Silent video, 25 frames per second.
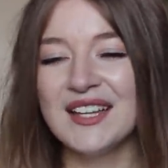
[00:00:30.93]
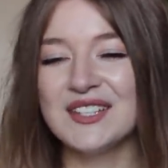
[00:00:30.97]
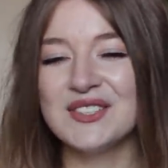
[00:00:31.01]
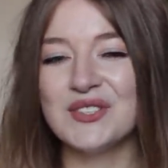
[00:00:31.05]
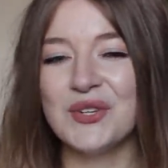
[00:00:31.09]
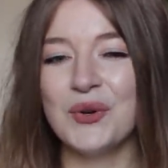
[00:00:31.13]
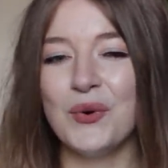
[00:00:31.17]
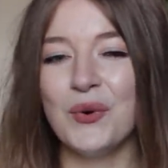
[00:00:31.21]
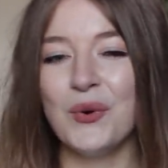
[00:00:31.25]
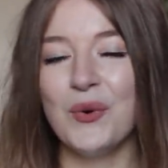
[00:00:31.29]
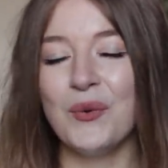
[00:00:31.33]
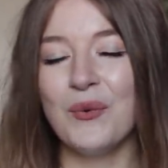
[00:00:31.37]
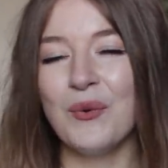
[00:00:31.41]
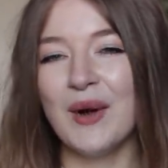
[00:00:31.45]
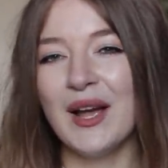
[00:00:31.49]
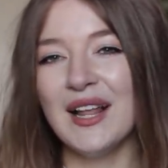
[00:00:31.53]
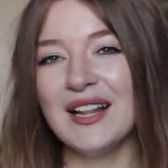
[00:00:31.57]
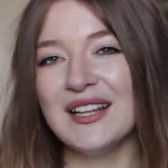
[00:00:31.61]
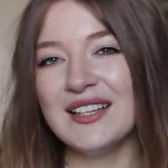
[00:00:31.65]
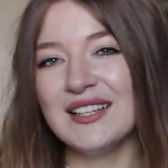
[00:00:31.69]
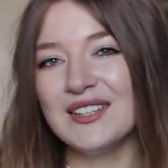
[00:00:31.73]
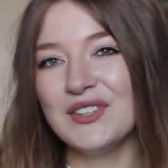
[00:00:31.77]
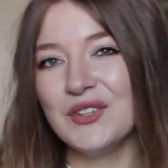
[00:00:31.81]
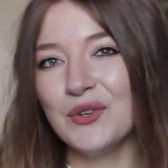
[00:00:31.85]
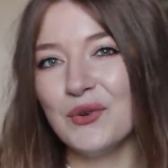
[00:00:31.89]
So
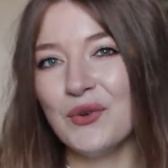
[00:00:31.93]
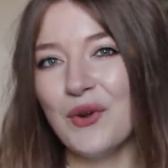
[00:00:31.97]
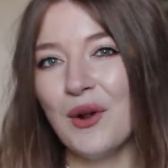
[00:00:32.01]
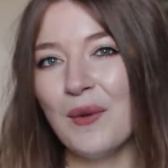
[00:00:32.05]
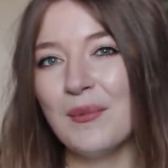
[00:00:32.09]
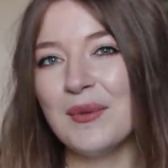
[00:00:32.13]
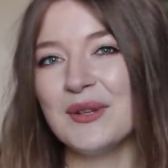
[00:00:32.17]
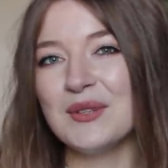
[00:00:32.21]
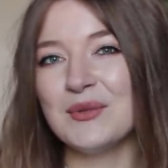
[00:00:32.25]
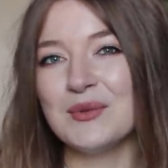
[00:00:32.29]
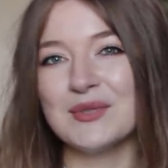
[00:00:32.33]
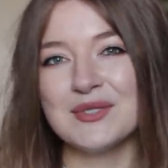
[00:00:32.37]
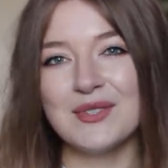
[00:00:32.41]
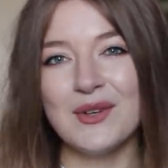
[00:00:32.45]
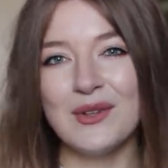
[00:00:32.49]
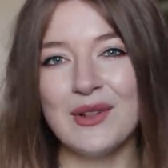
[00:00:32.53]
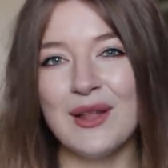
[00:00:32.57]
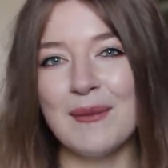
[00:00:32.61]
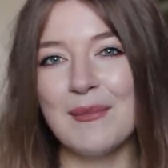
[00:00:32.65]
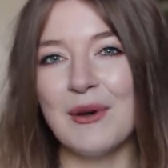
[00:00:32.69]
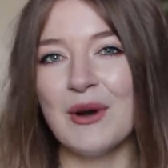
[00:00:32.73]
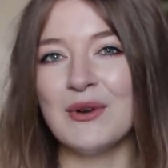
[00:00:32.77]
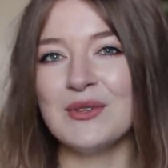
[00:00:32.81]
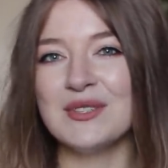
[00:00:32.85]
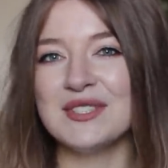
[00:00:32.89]
while in Europe it was
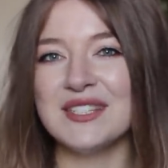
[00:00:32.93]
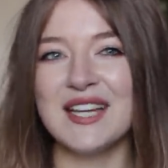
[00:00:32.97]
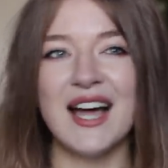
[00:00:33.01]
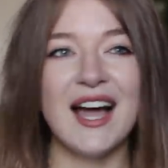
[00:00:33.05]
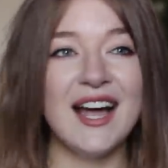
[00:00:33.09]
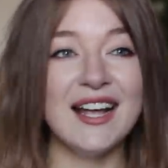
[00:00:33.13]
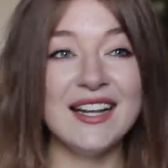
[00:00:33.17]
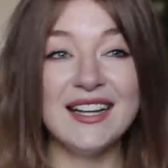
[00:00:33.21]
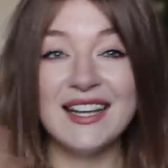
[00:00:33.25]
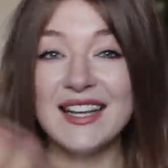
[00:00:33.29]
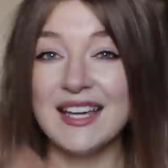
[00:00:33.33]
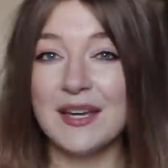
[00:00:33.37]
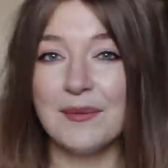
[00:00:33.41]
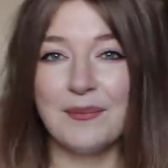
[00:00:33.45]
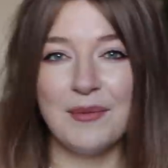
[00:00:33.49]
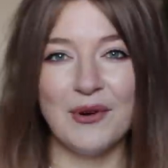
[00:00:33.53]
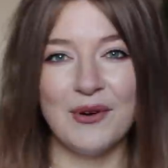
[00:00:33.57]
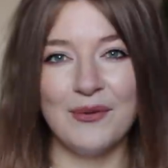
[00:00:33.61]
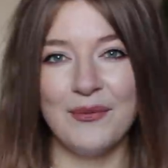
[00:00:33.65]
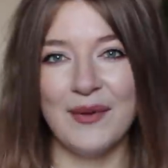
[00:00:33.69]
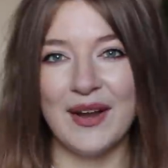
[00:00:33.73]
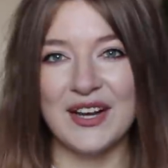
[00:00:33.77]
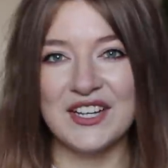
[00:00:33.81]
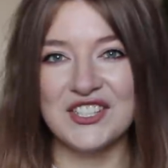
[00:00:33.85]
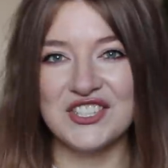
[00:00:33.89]
all about hiding
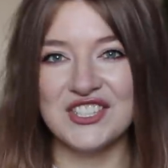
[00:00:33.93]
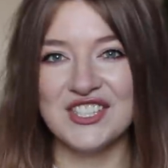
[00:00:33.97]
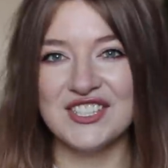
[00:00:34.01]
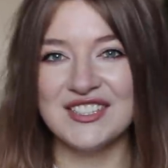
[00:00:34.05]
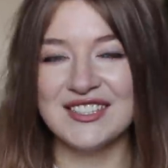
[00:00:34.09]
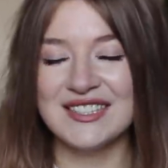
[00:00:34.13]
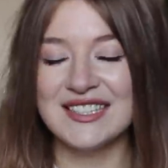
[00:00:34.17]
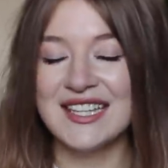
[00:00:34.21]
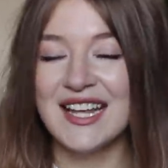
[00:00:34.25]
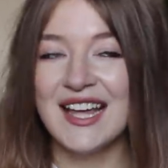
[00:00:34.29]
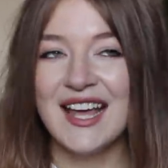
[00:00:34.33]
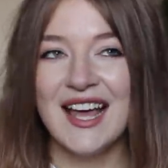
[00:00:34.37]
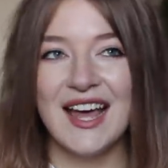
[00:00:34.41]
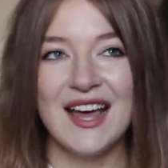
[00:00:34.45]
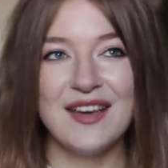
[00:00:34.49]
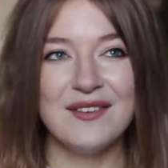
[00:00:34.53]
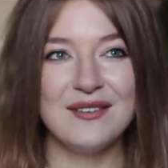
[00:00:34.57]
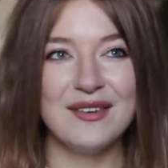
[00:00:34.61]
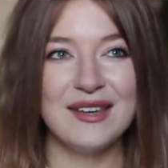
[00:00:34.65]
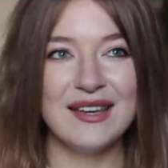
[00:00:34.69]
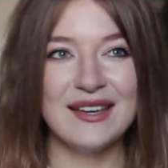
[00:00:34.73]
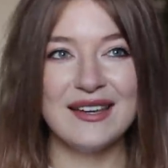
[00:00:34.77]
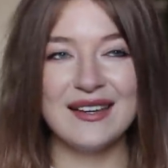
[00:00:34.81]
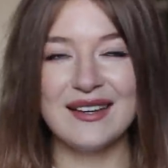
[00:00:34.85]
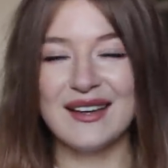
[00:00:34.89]
imperfections,
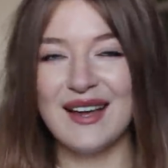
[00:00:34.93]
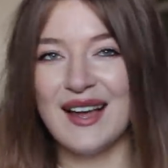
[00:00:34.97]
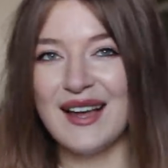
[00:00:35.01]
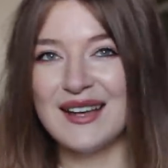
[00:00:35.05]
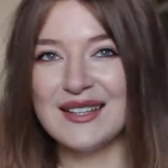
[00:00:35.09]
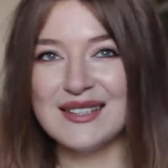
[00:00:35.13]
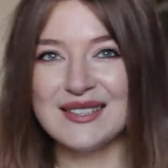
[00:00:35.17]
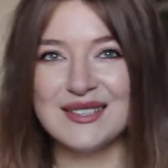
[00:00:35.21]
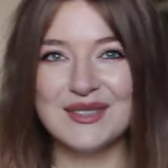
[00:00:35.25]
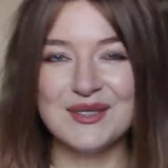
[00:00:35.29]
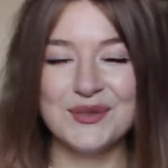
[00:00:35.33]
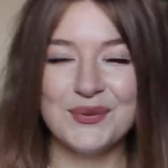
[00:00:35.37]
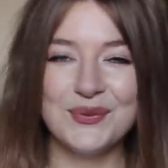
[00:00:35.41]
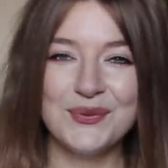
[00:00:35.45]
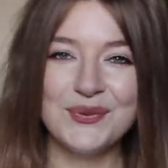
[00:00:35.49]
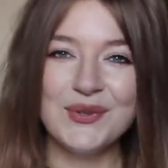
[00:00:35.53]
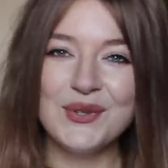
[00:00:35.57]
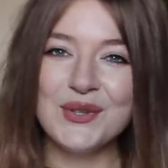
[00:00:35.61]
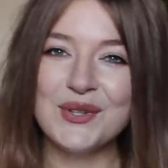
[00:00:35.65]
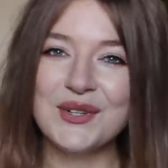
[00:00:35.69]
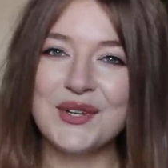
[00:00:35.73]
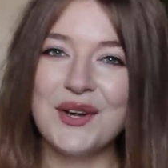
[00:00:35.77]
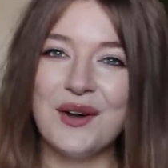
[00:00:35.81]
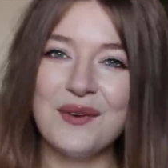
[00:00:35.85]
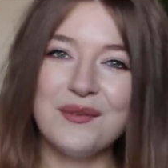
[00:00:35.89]
having as
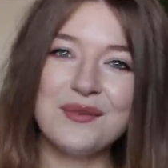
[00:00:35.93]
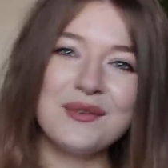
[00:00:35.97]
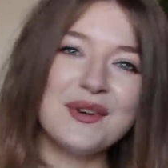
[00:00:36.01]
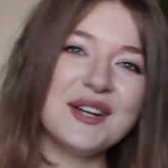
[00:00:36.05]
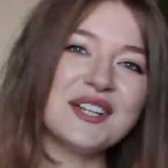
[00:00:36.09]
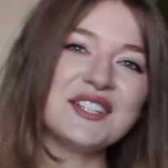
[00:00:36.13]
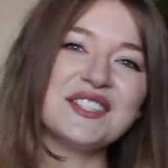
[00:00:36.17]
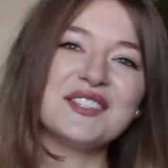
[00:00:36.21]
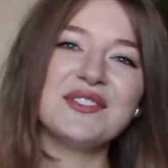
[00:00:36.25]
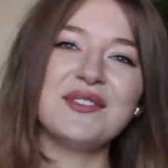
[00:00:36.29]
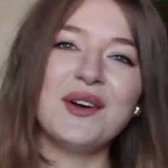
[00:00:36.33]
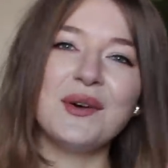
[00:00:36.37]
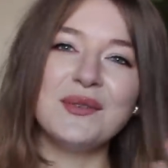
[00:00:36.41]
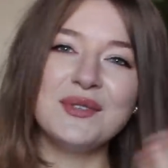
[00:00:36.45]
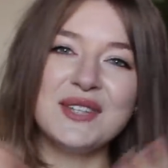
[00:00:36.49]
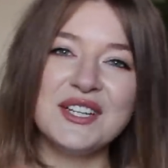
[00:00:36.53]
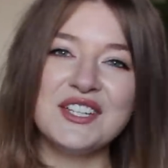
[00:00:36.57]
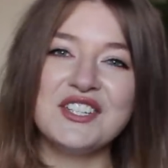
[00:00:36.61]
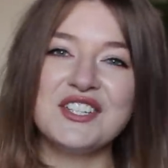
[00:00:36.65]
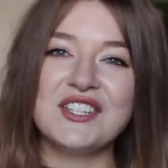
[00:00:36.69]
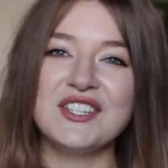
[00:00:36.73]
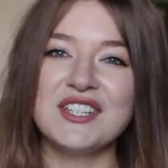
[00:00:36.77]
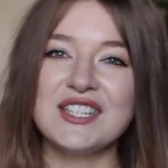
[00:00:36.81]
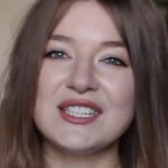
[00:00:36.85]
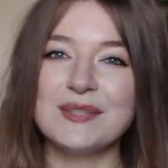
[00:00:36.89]
full coverage
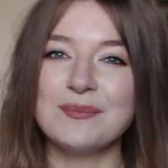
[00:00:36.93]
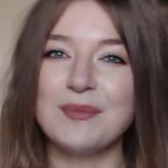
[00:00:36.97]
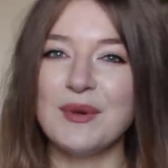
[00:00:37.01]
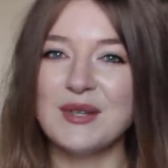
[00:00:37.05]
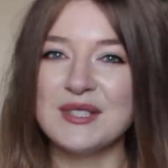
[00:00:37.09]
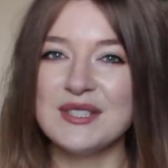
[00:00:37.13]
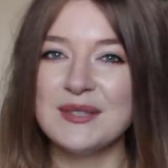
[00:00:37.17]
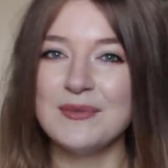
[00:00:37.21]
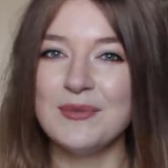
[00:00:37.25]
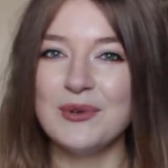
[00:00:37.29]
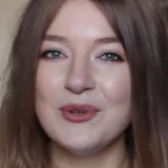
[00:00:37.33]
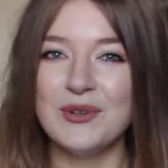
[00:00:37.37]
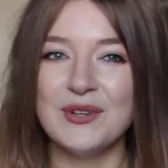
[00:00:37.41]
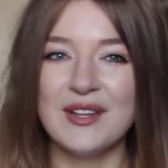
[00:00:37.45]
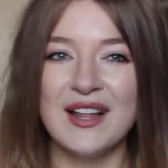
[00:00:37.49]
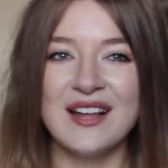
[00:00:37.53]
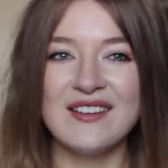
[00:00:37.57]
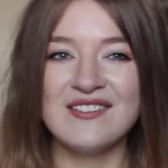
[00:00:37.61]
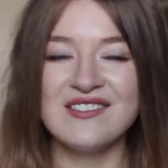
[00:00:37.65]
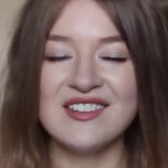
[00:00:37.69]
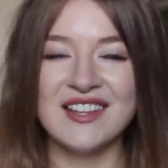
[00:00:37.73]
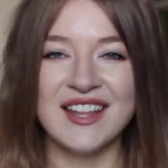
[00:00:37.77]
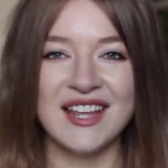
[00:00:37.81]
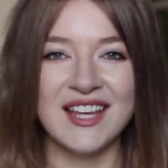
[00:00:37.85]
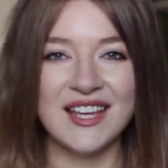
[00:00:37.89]
foundation as possible,
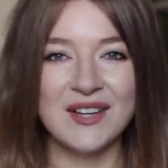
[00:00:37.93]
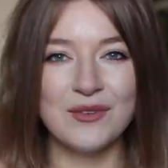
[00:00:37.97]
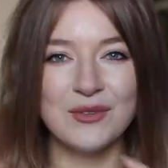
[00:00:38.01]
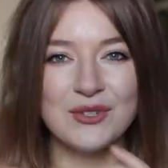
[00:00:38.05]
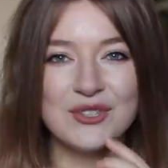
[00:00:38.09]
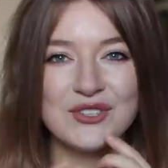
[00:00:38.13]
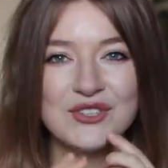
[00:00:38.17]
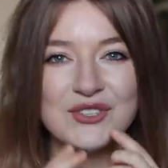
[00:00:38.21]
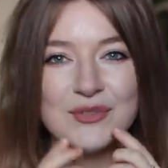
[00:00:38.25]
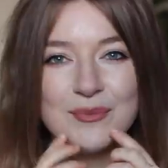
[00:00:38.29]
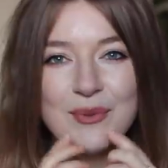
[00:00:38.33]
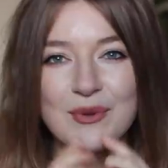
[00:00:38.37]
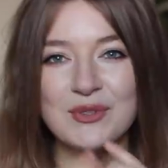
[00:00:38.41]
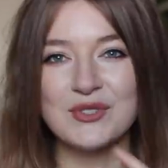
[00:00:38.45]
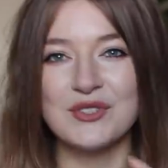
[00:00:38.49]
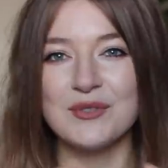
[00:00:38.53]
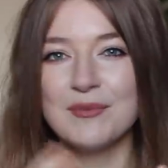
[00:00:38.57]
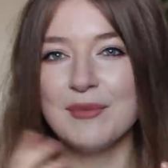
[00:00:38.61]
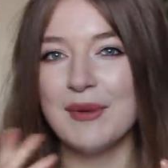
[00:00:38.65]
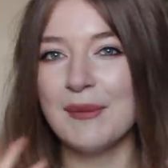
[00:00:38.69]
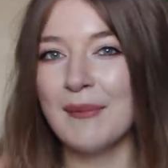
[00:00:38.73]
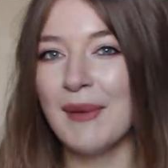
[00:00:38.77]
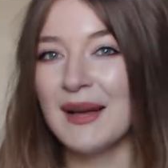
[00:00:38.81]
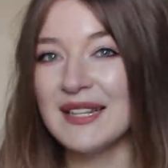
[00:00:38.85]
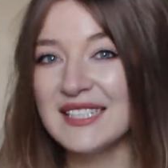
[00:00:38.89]
everything was supposed
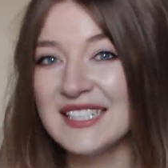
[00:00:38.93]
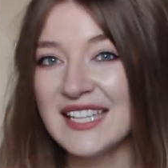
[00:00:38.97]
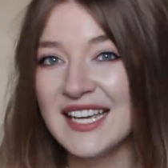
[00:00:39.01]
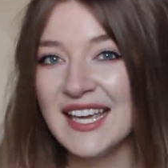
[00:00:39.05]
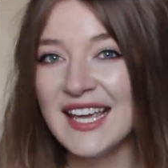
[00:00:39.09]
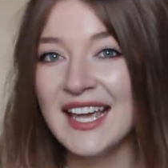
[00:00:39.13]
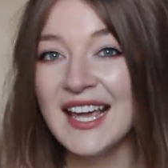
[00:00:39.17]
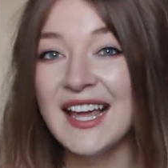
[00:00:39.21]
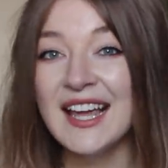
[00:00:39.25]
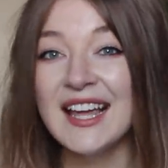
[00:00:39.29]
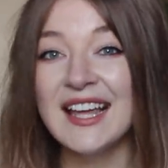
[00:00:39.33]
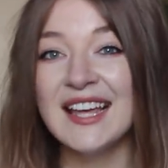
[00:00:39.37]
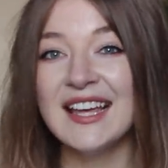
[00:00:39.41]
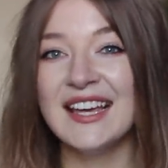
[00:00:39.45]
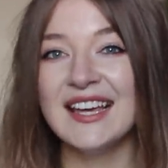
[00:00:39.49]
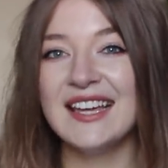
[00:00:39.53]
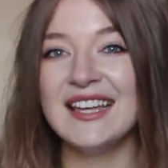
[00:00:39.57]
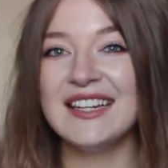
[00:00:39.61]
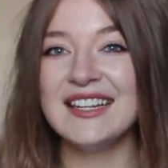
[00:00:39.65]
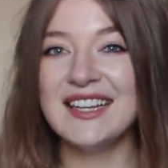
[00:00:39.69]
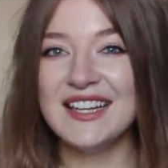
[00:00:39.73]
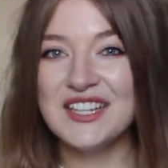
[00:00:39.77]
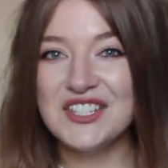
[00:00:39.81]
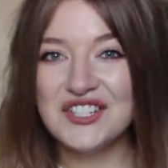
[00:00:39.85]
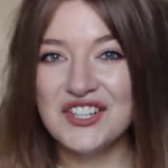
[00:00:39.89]
to be matte,
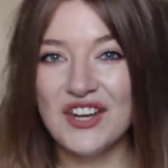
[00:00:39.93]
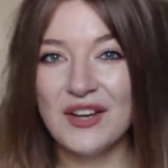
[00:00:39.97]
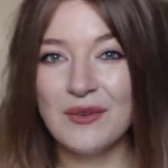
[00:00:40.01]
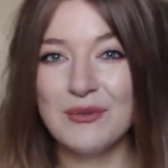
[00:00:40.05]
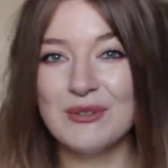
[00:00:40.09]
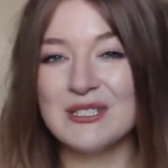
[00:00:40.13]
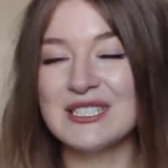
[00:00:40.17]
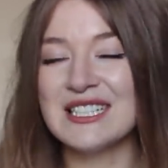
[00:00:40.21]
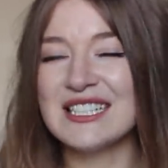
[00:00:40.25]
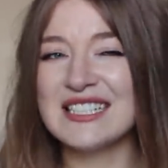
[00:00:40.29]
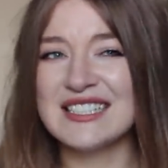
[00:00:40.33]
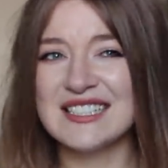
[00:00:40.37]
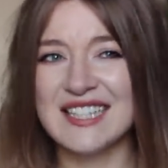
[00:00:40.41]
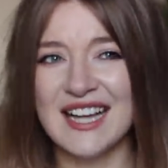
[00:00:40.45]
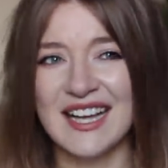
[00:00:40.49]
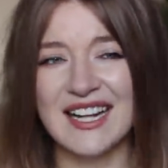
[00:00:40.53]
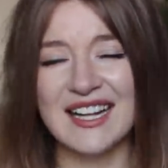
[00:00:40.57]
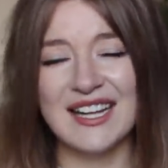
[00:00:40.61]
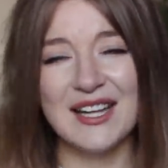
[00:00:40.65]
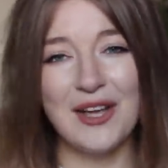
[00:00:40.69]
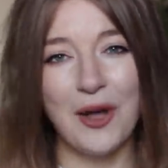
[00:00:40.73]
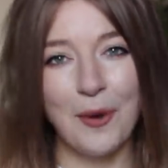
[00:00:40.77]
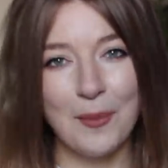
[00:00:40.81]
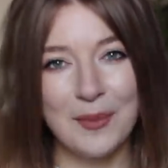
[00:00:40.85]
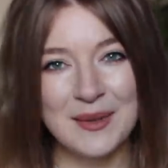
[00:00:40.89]
in Asia was
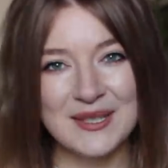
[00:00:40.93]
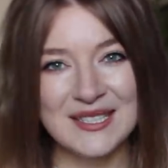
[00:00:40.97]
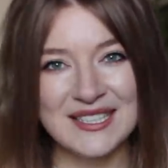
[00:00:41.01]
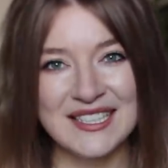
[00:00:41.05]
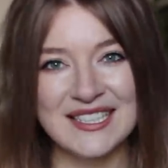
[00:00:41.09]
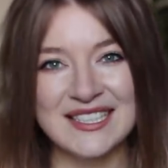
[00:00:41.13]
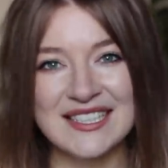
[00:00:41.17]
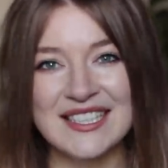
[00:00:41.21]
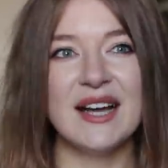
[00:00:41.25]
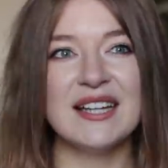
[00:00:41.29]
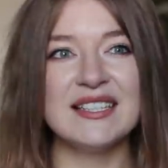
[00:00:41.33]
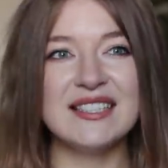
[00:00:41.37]
exactly opposite.